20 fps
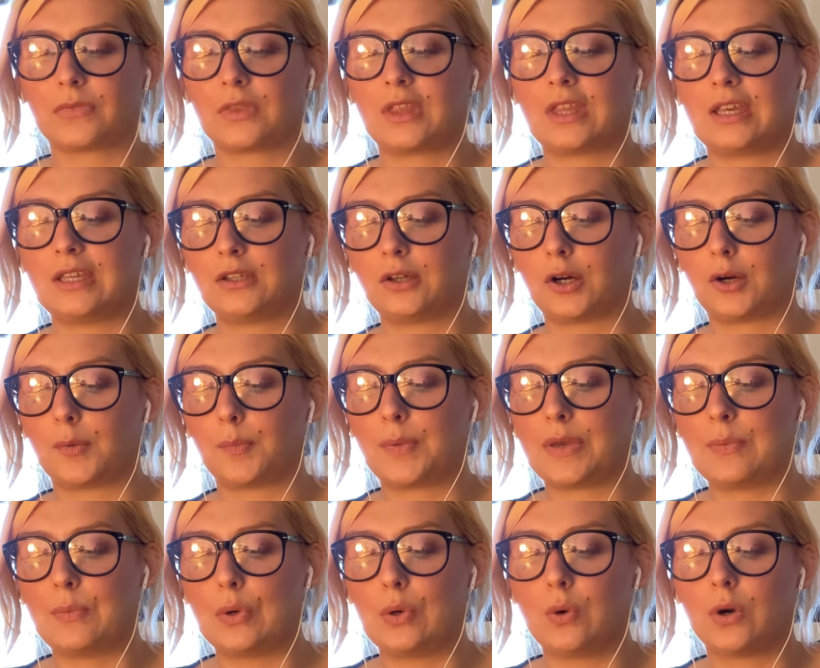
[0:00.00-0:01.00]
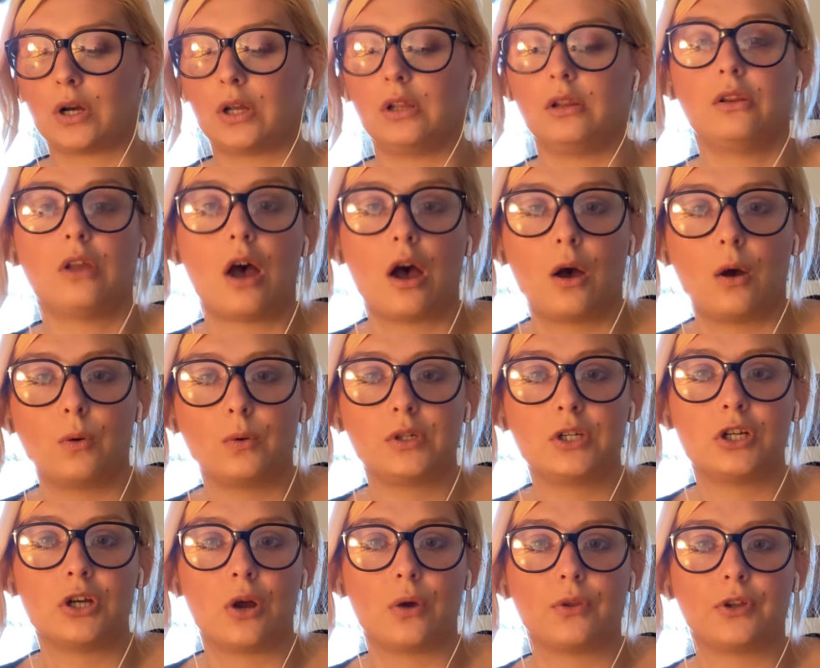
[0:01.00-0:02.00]
These are people who are alone,
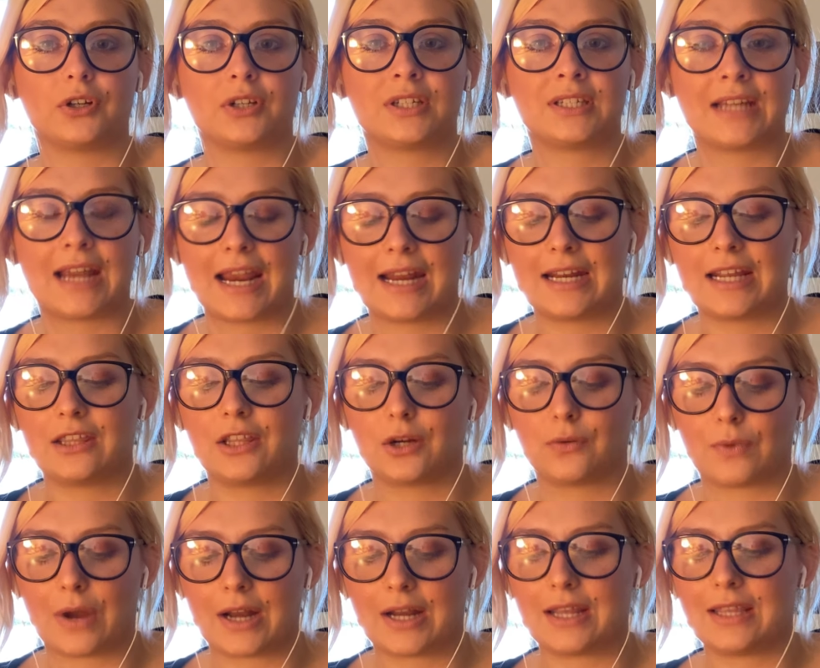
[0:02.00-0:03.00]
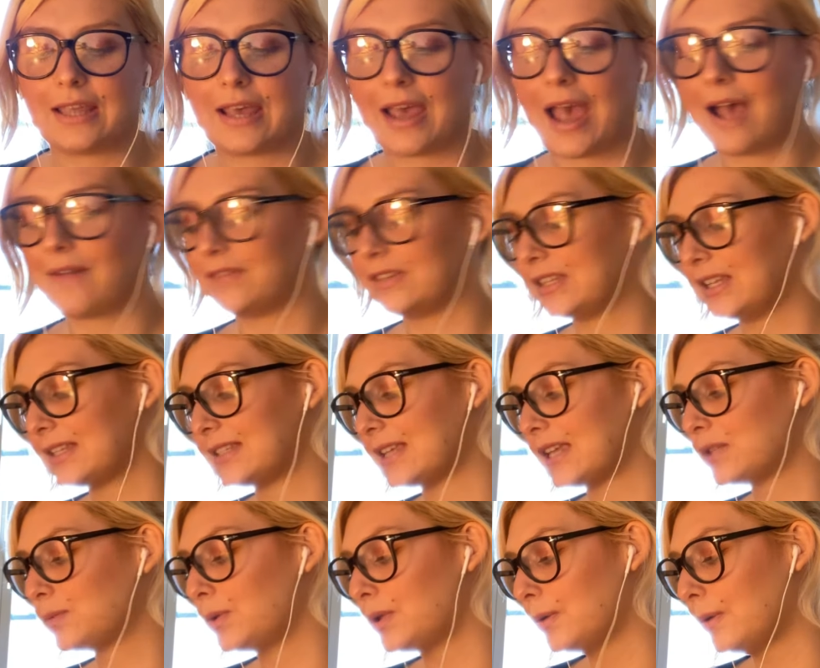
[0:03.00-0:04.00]
you know, they're standing, they're ready, they have the
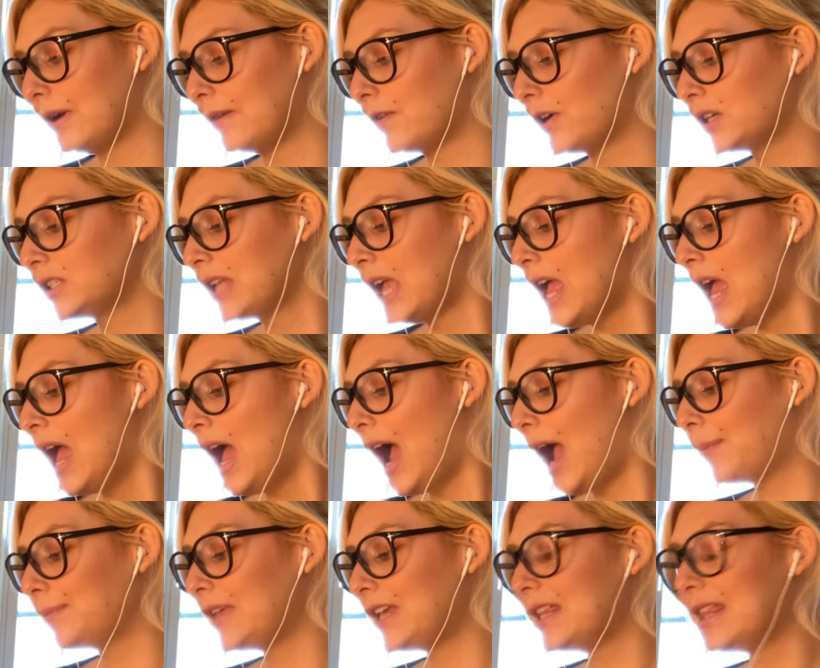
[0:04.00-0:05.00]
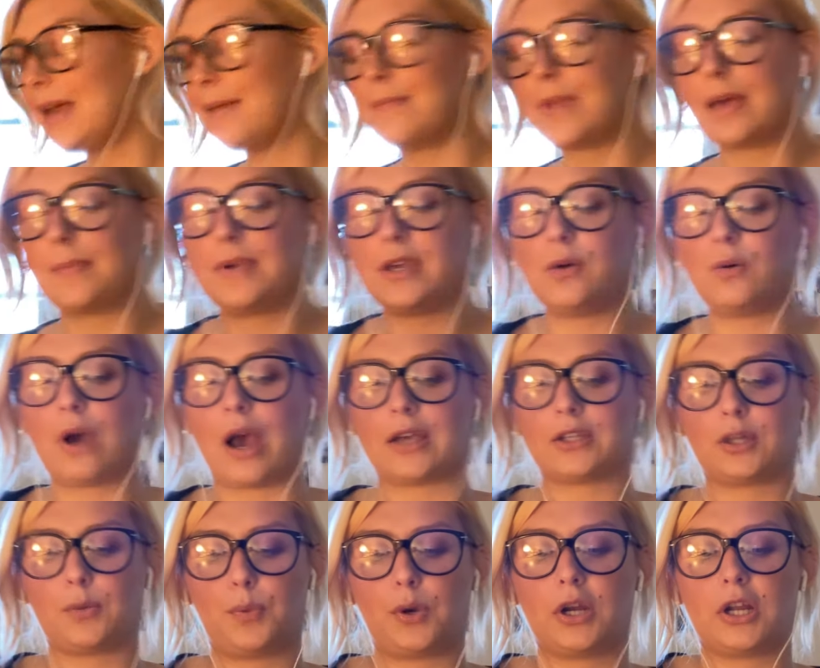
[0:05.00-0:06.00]
success when they're reversed. I'm thinking that maybe you
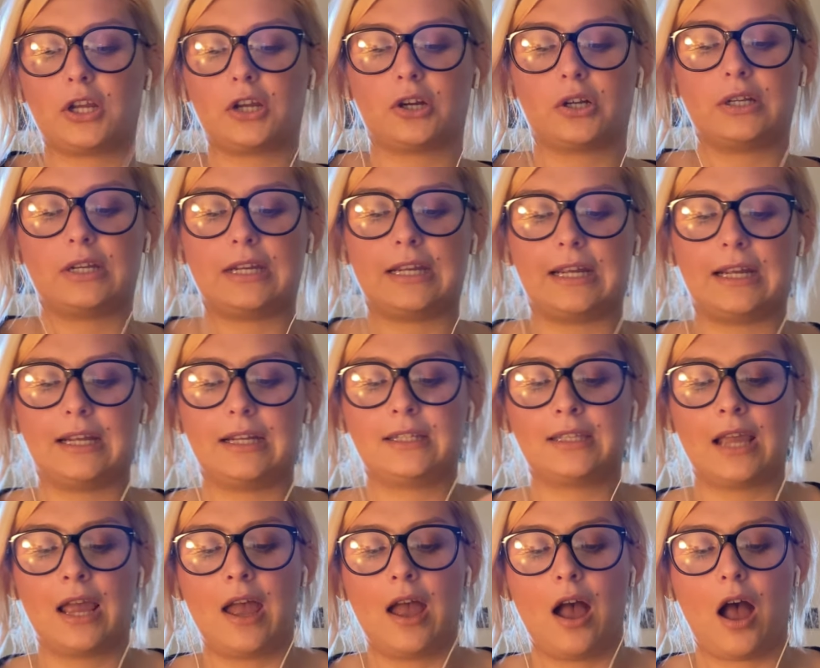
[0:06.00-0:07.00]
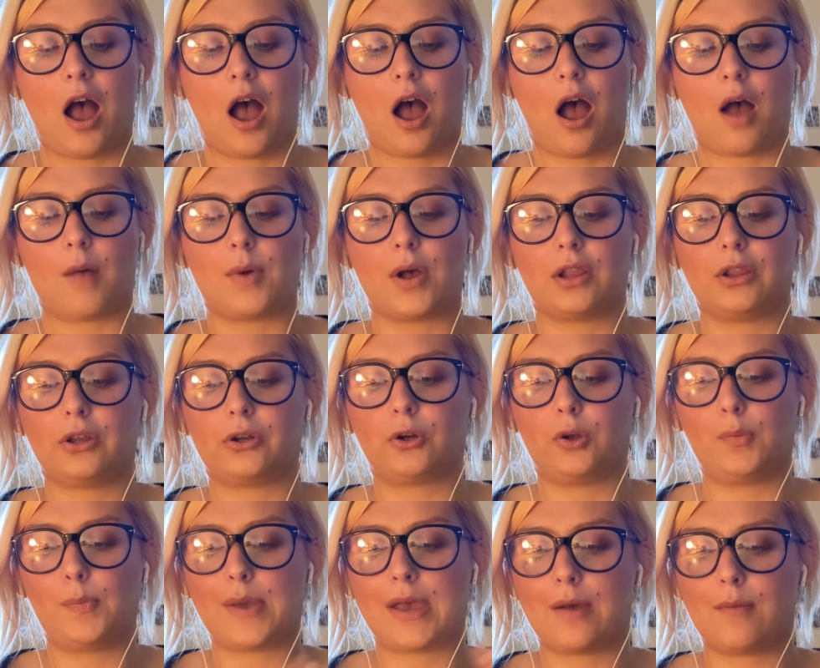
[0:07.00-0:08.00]
guys are putting your needs a
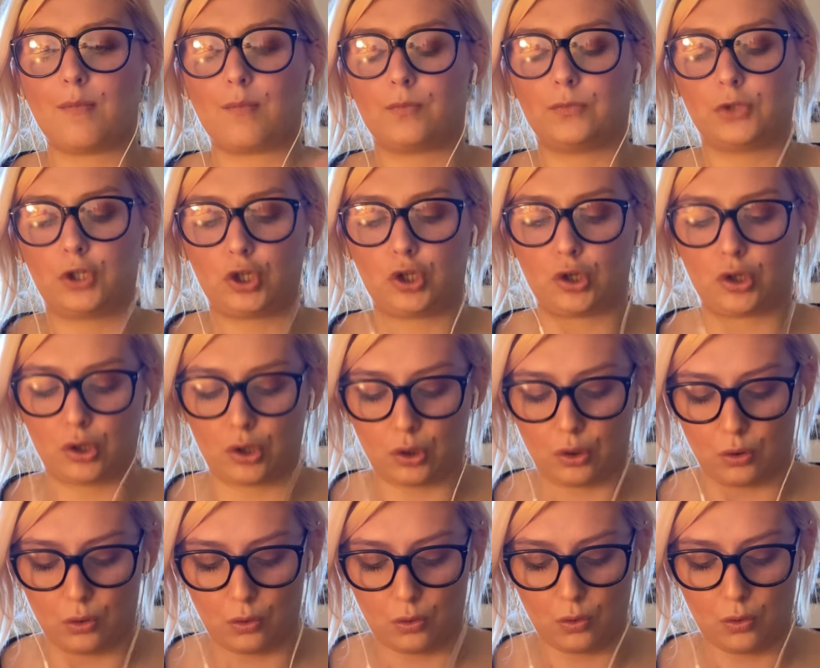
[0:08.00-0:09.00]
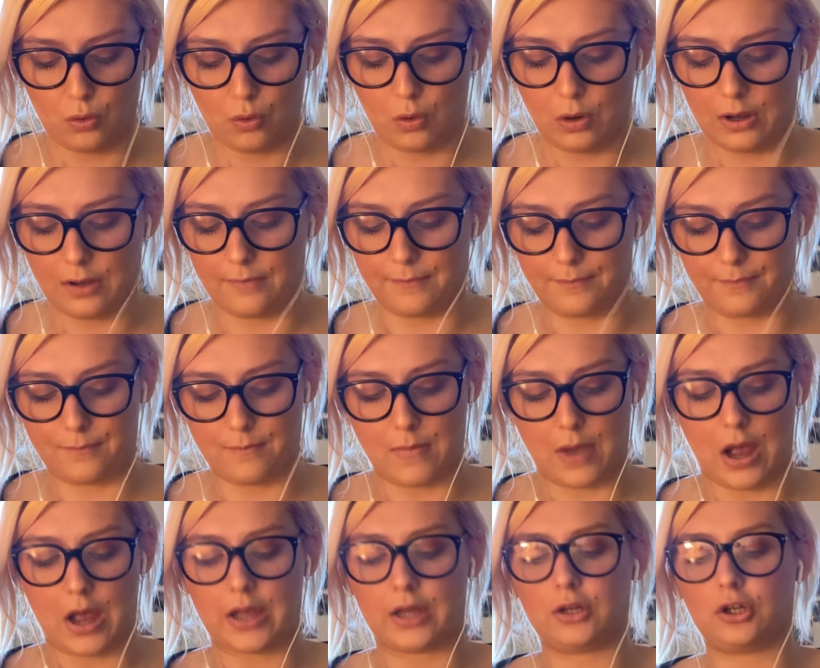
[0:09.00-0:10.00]
little bit too
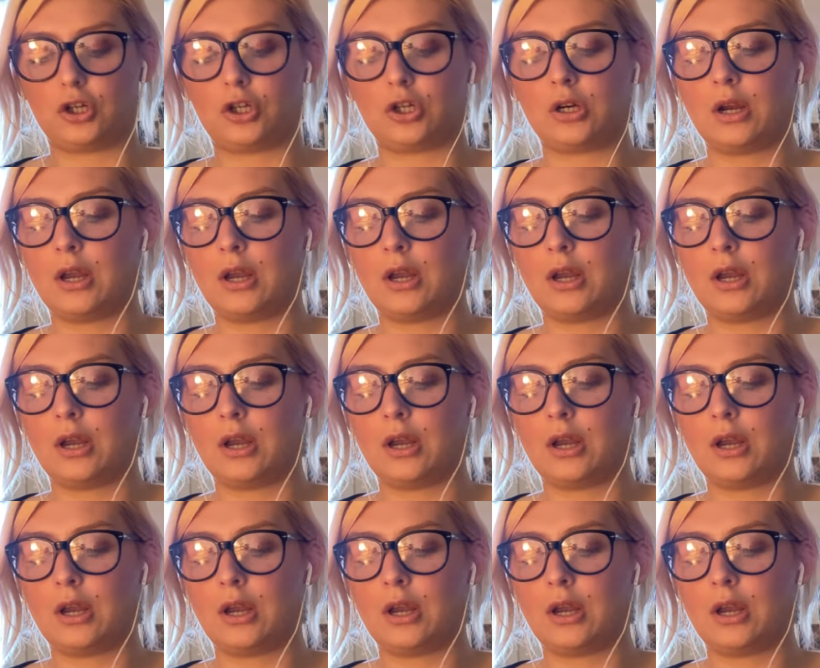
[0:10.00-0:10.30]
much.